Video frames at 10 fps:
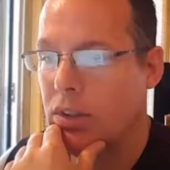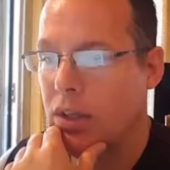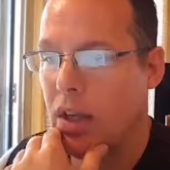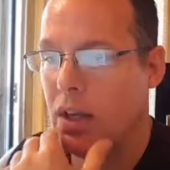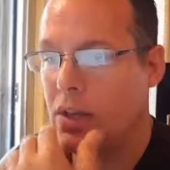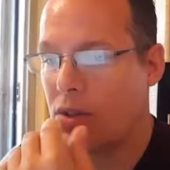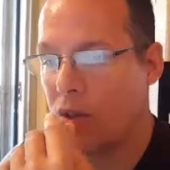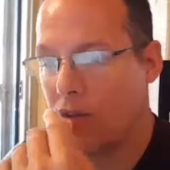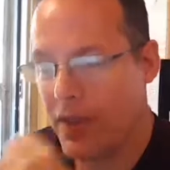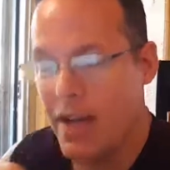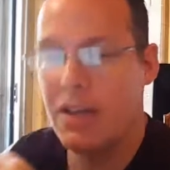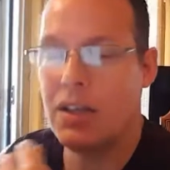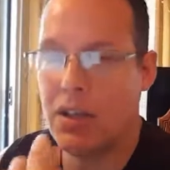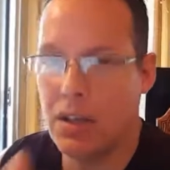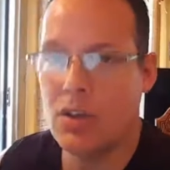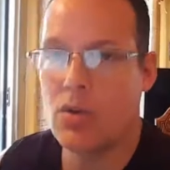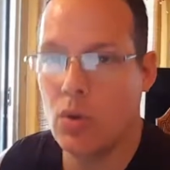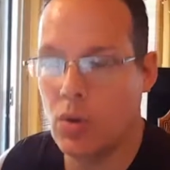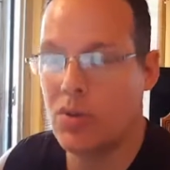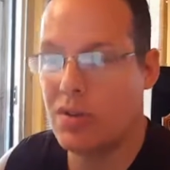Yeah, because the Vatican
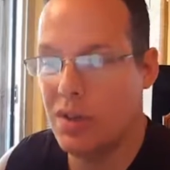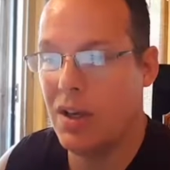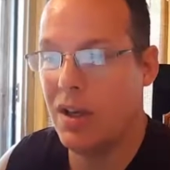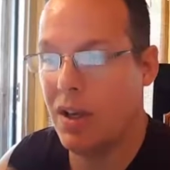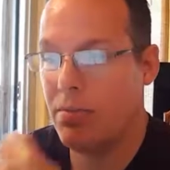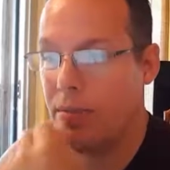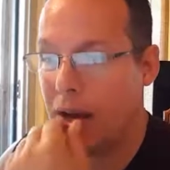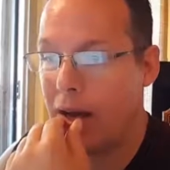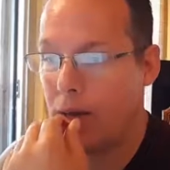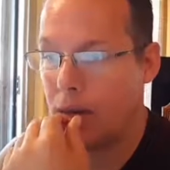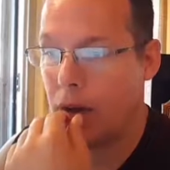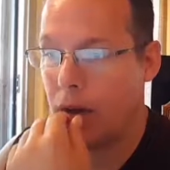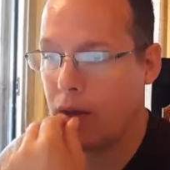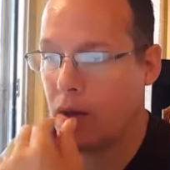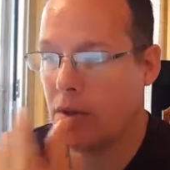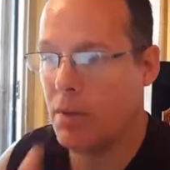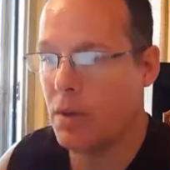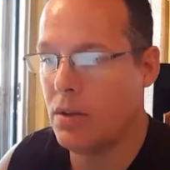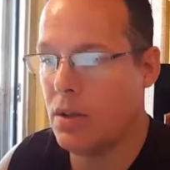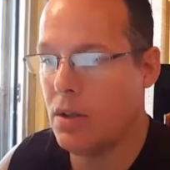controls the CIA, by the way. I talked
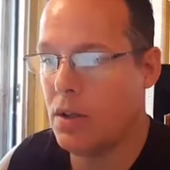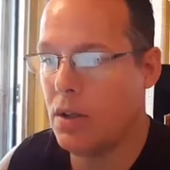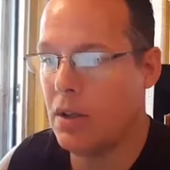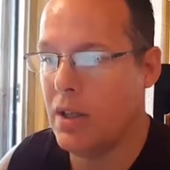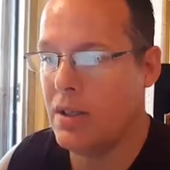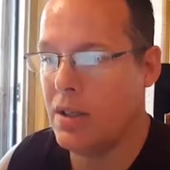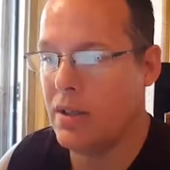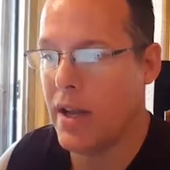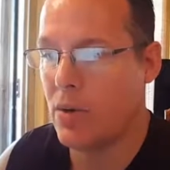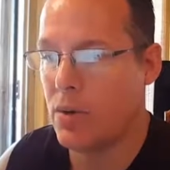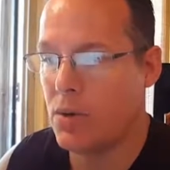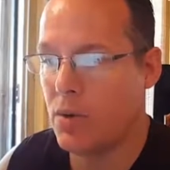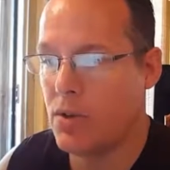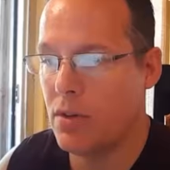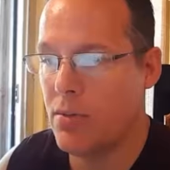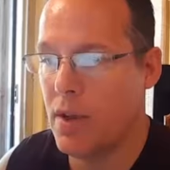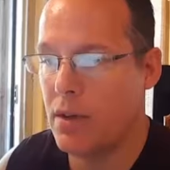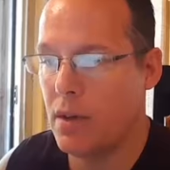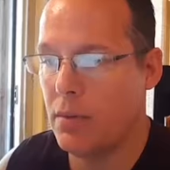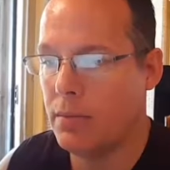about the London attack with Theresa
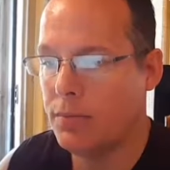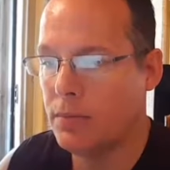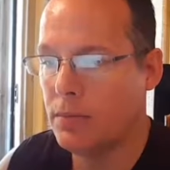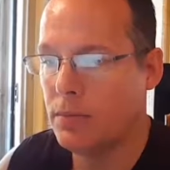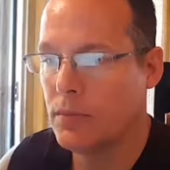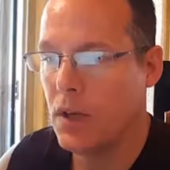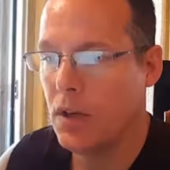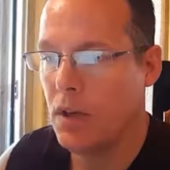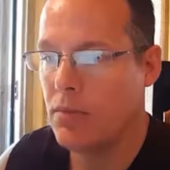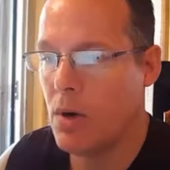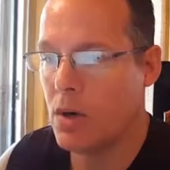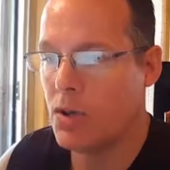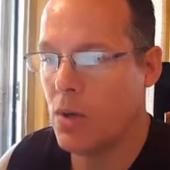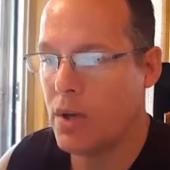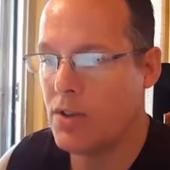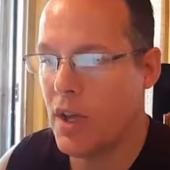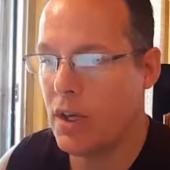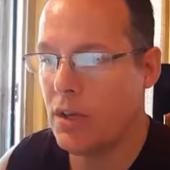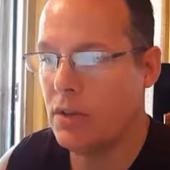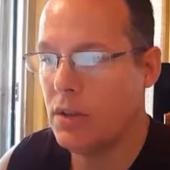May there on March
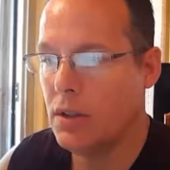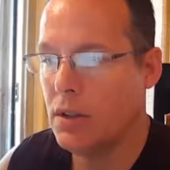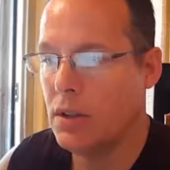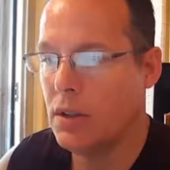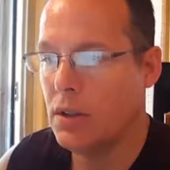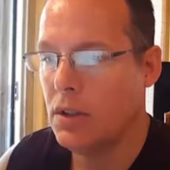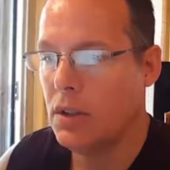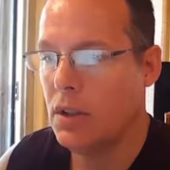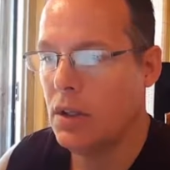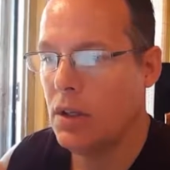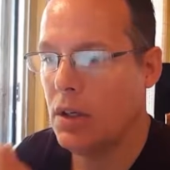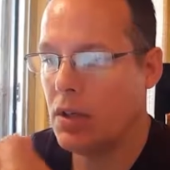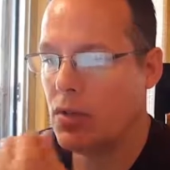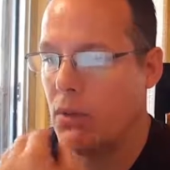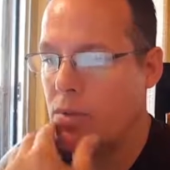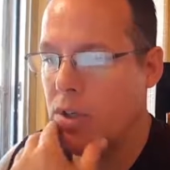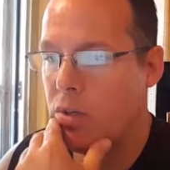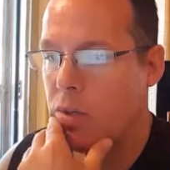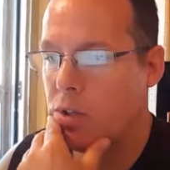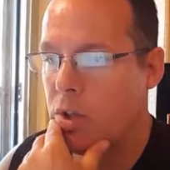22nd. Trump's
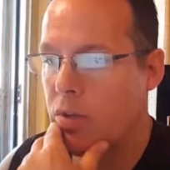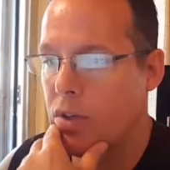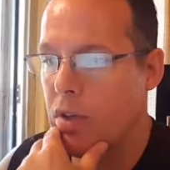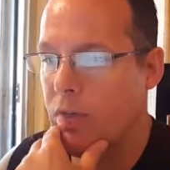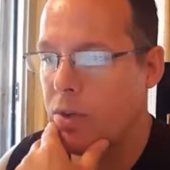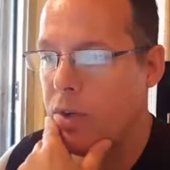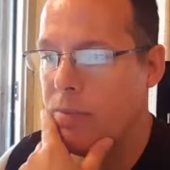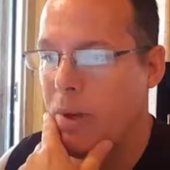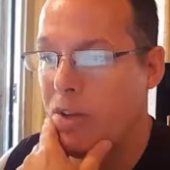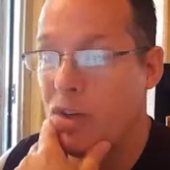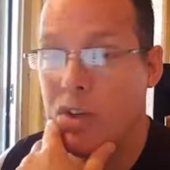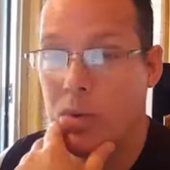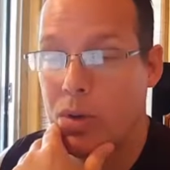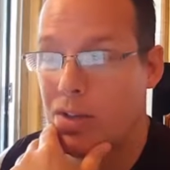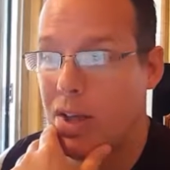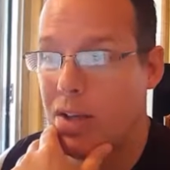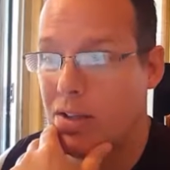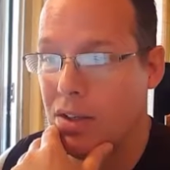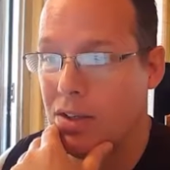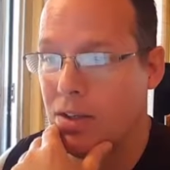Secret Service infiltrated by Jesuit
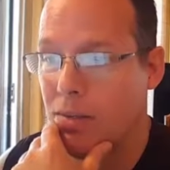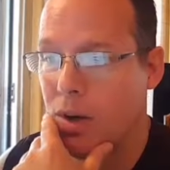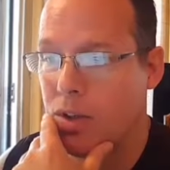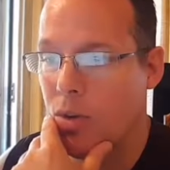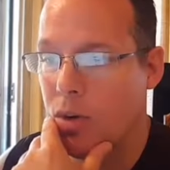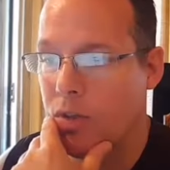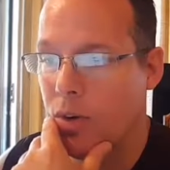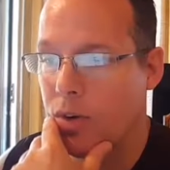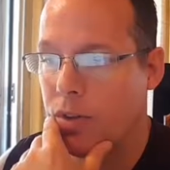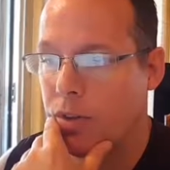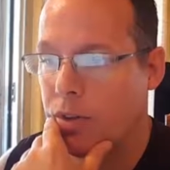assassins, March 21st.